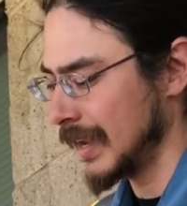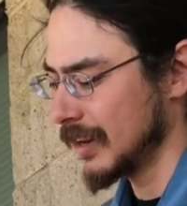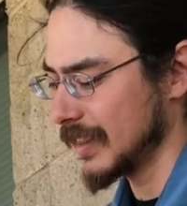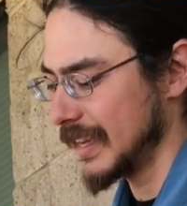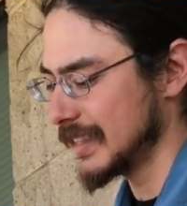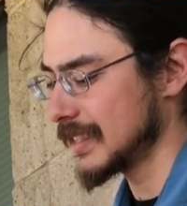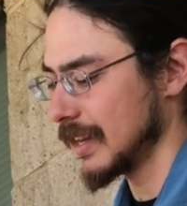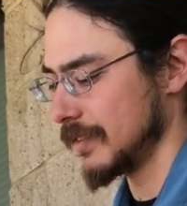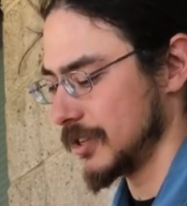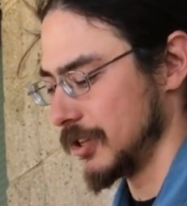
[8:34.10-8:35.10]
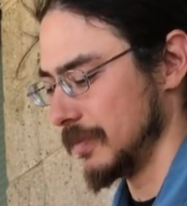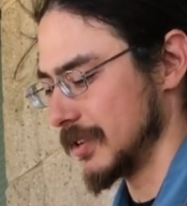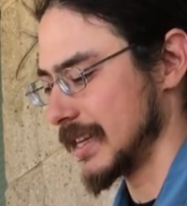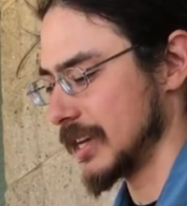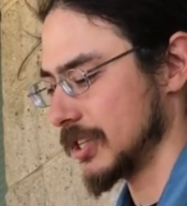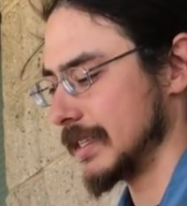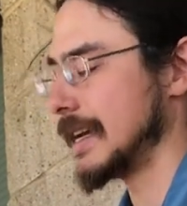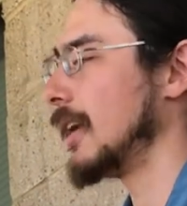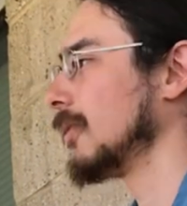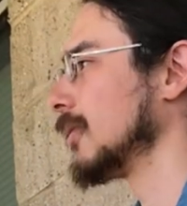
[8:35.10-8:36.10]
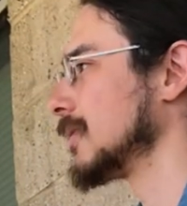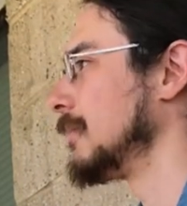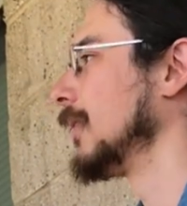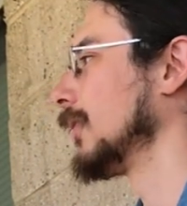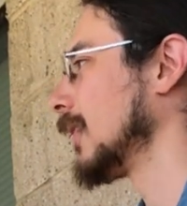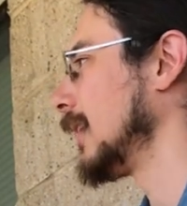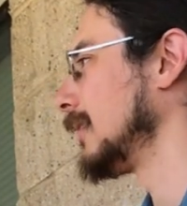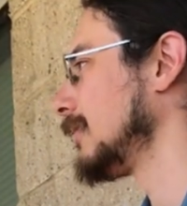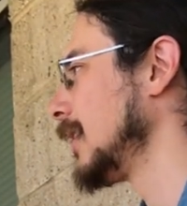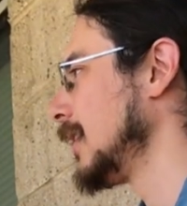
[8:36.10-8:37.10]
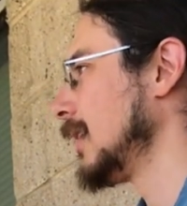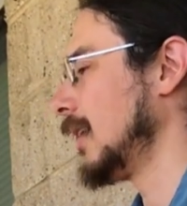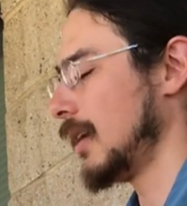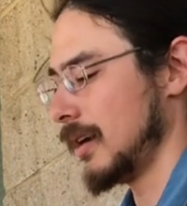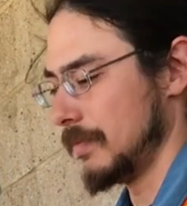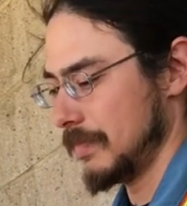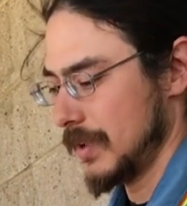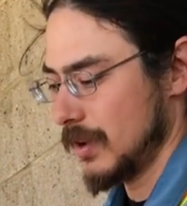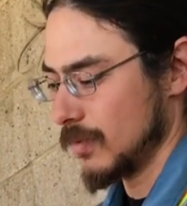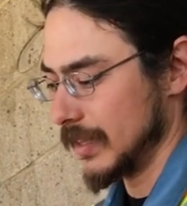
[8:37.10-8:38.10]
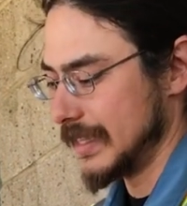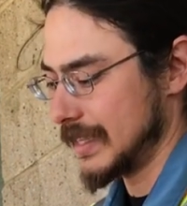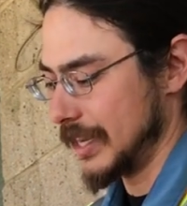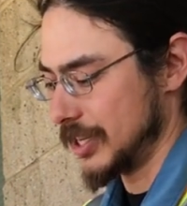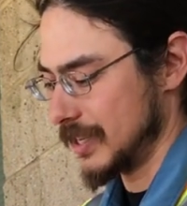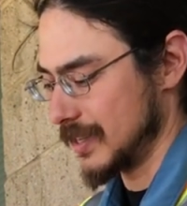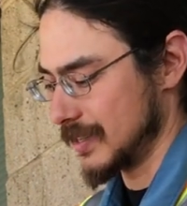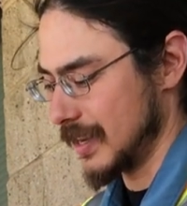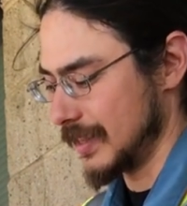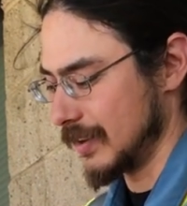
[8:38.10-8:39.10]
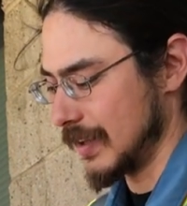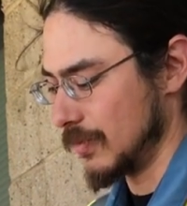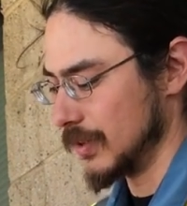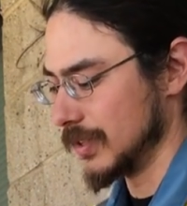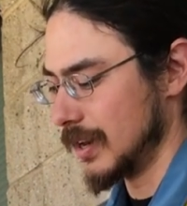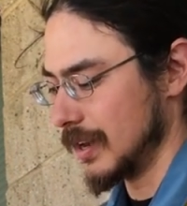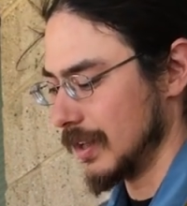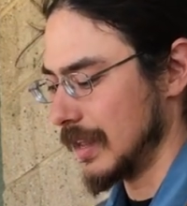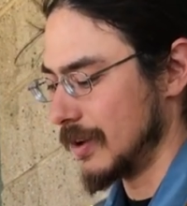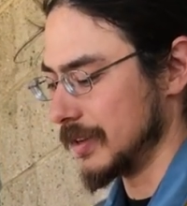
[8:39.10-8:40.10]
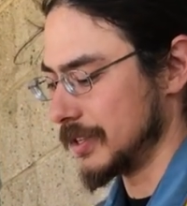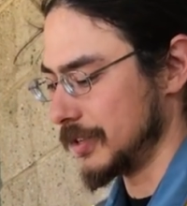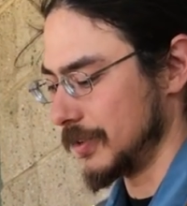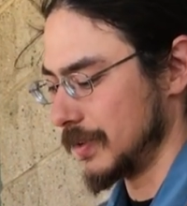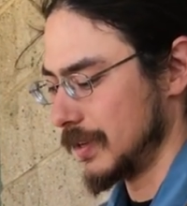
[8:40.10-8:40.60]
And on the inside of the tube, there's actually talc or some other kind of release agent inside there that will not allow it to